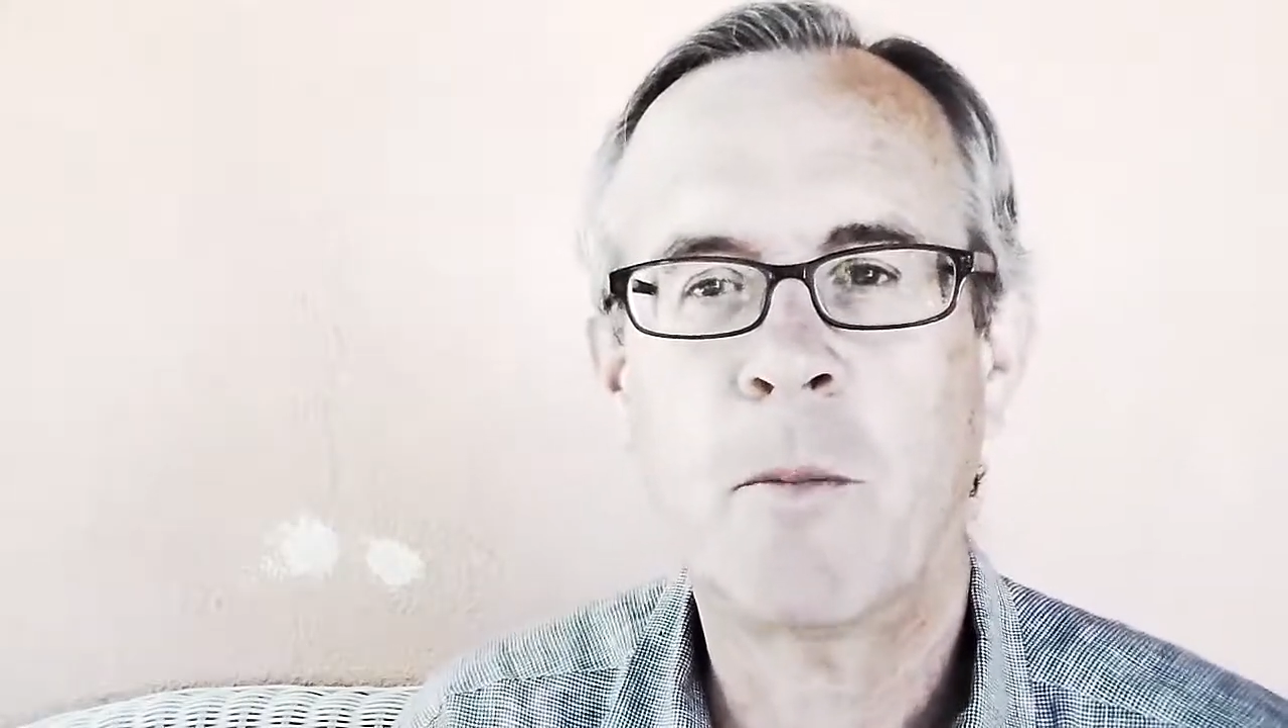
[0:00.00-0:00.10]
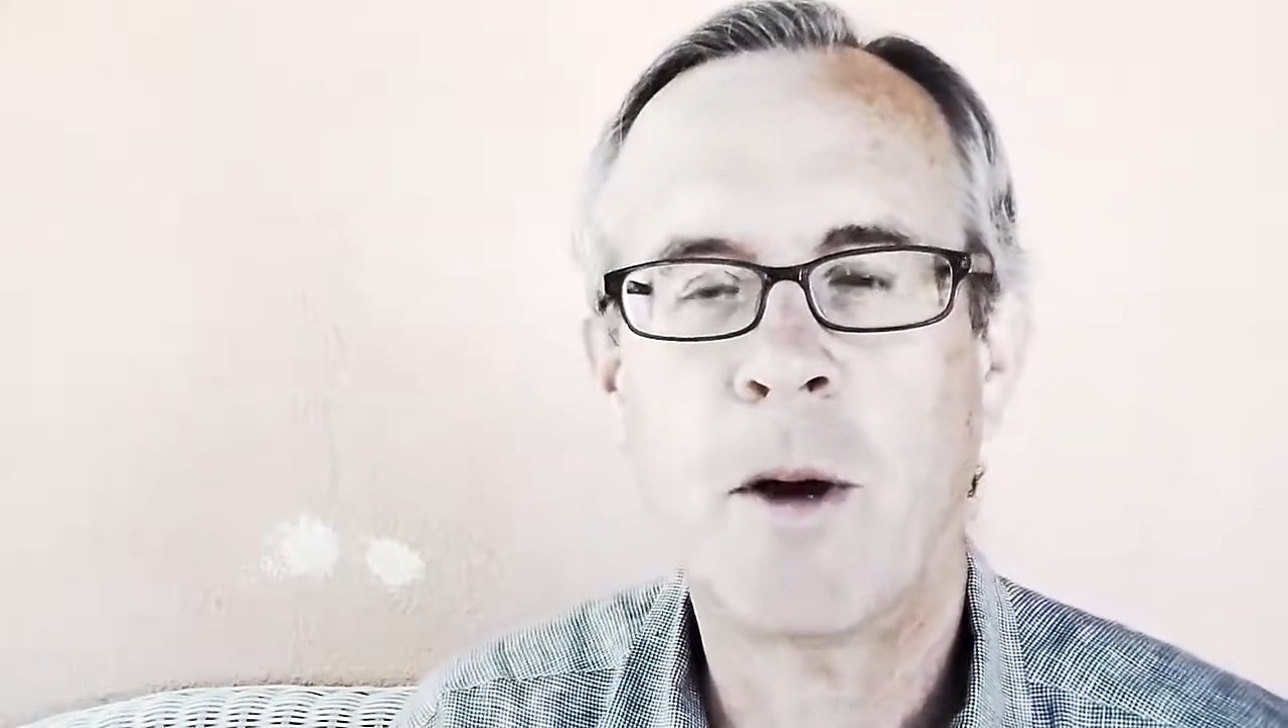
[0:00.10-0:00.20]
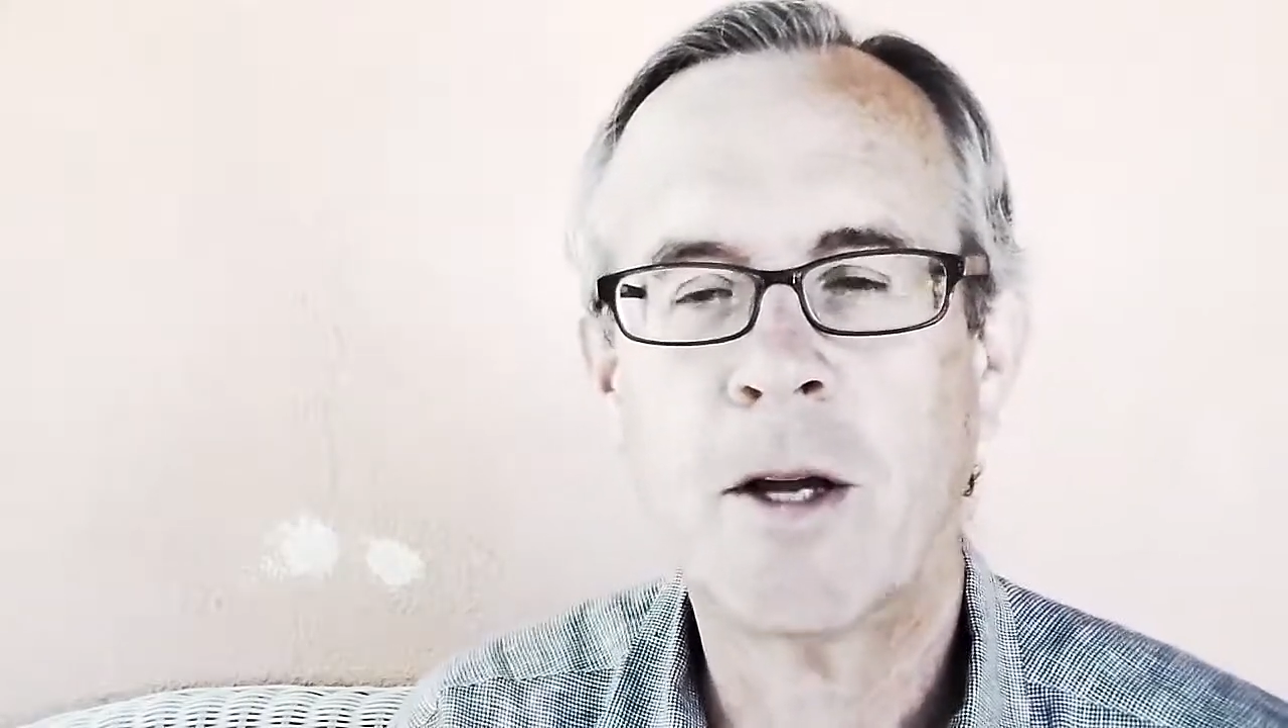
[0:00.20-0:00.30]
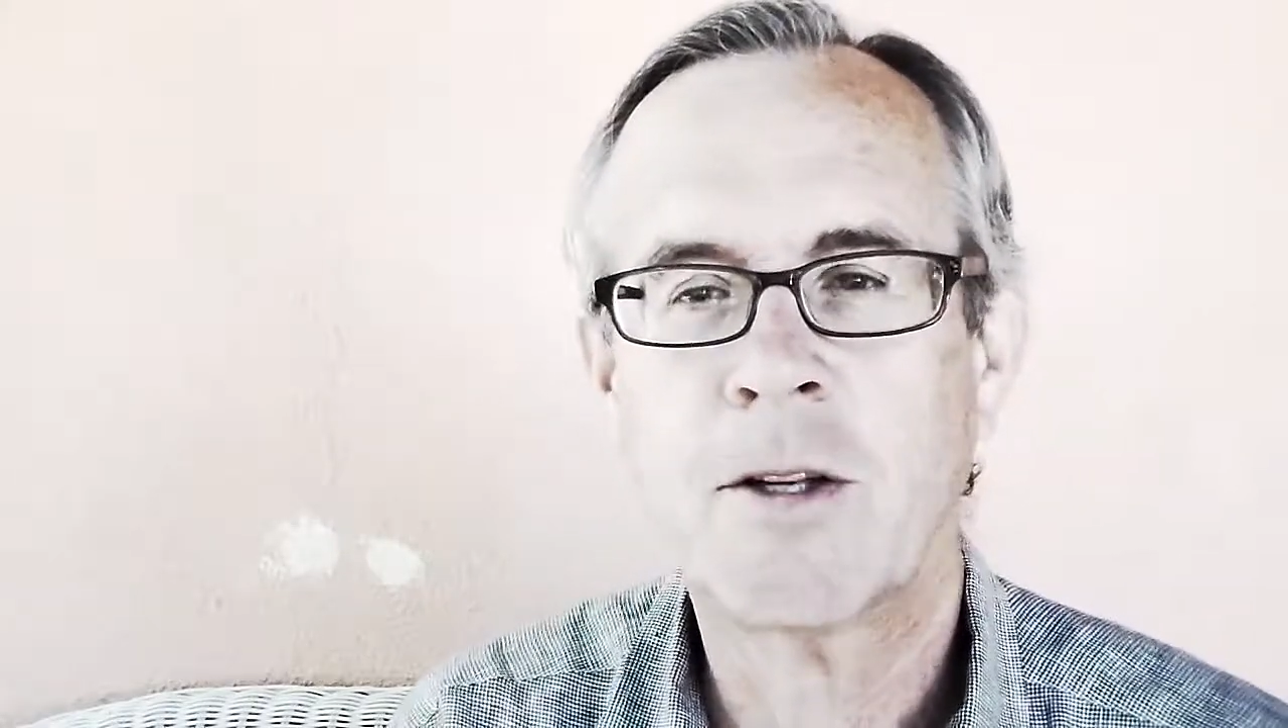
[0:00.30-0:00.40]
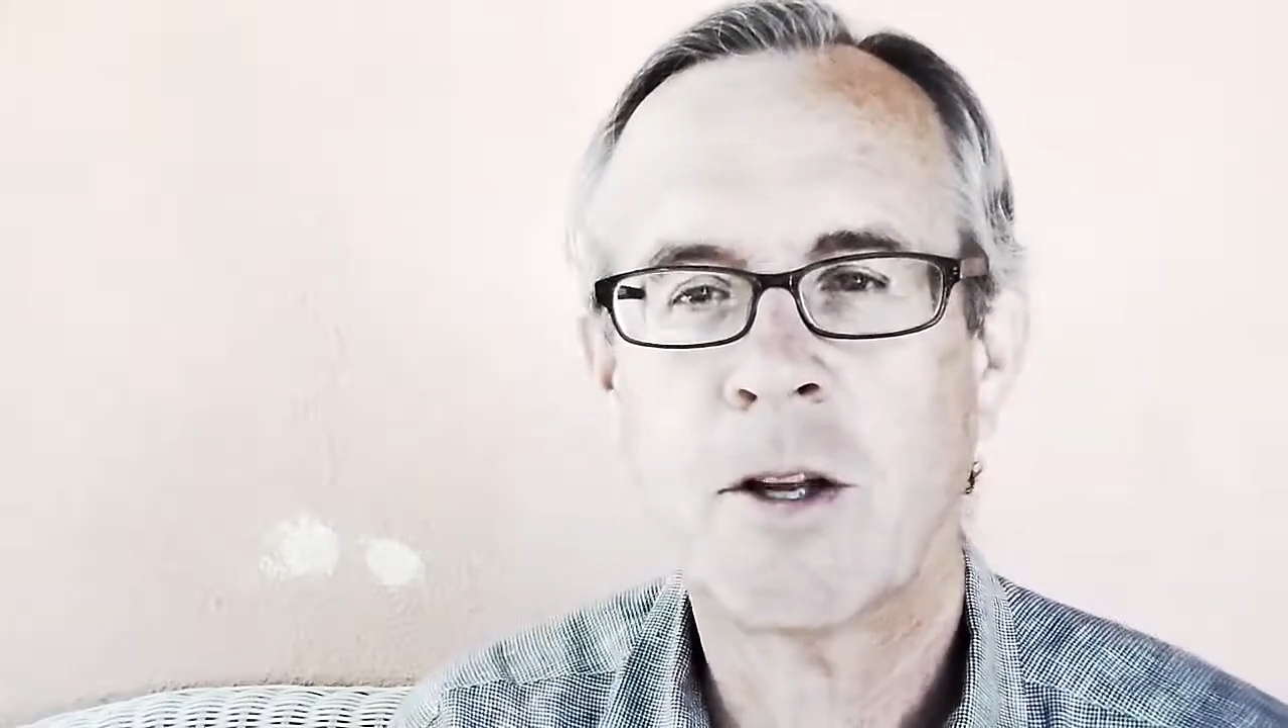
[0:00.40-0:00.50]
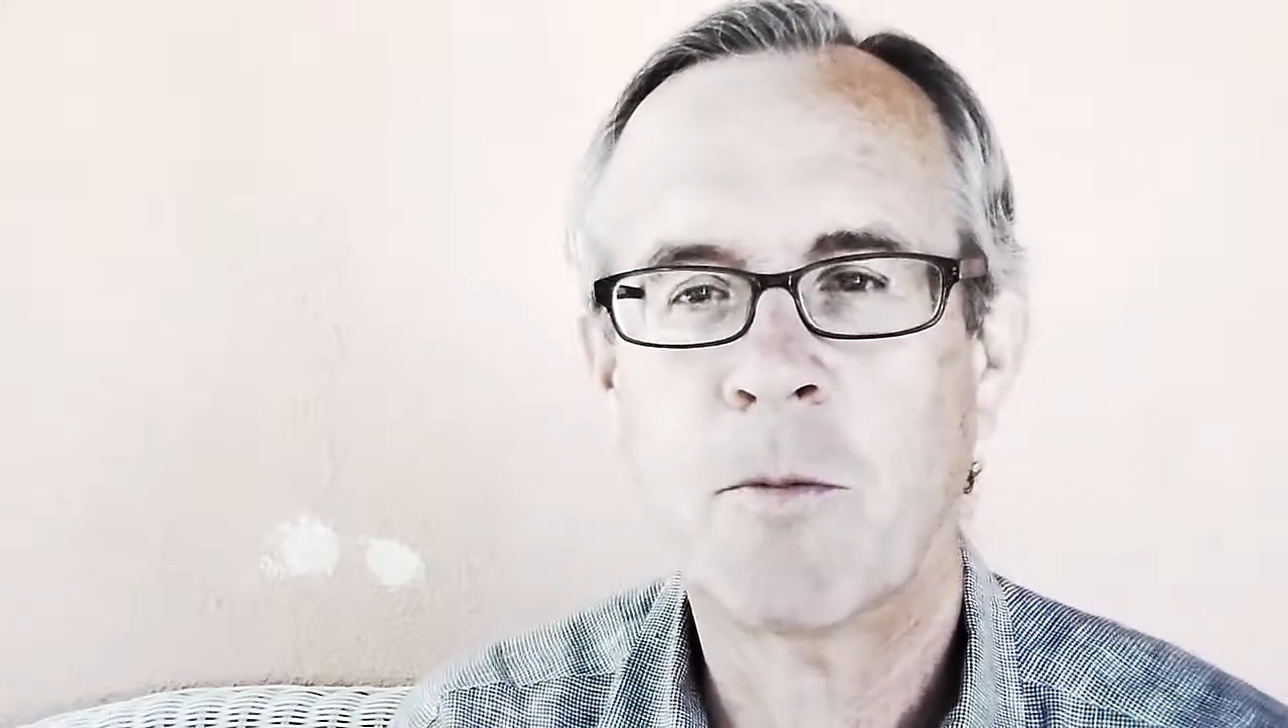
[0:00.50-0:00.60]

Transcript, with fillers: their best,